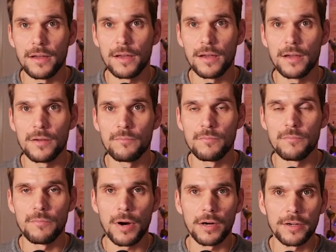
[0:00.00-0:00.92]

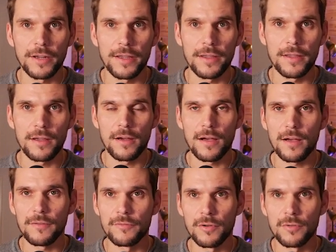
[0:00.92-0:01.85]
um, Parquet,
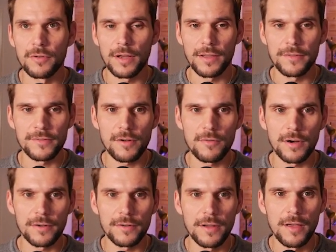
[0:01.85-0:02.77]
Avro, and so
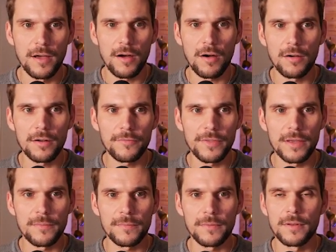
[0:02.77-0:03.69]
on. All of
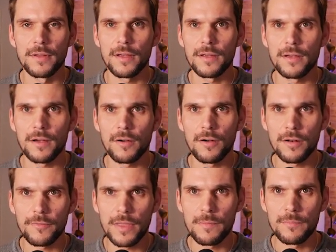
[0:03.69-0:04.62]
them, all of